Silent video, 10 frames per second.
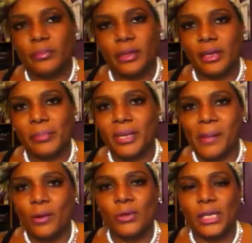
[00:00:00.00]
It could be
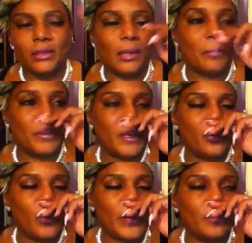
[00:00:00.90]
anybody who did that. But
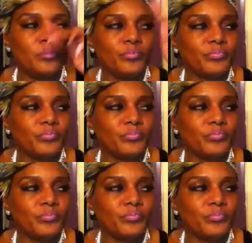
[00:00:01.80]
anyway,